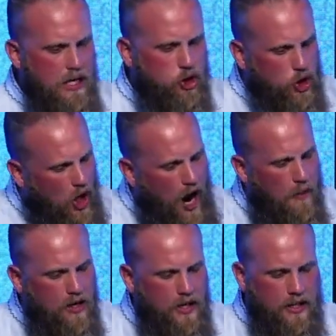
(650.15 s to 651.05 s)

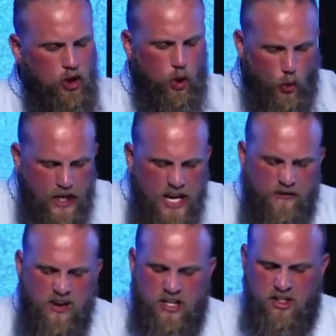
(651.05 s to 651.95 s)
trauma and
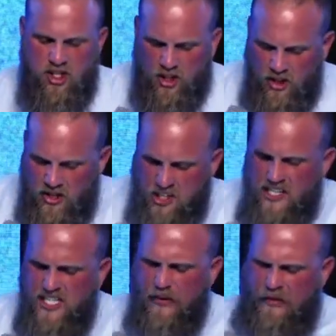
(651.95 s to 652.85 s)
grief and
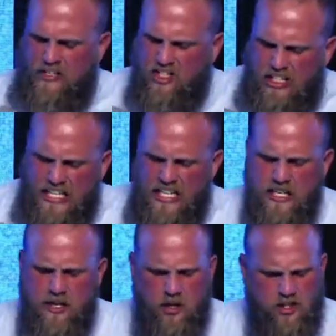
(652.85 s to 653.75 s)
uncertainties, even
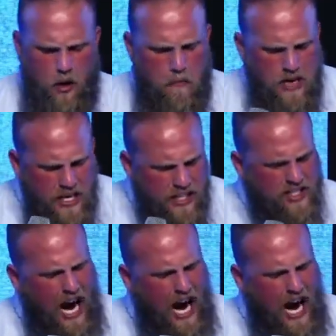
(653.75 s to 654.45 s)
sin and disobedience.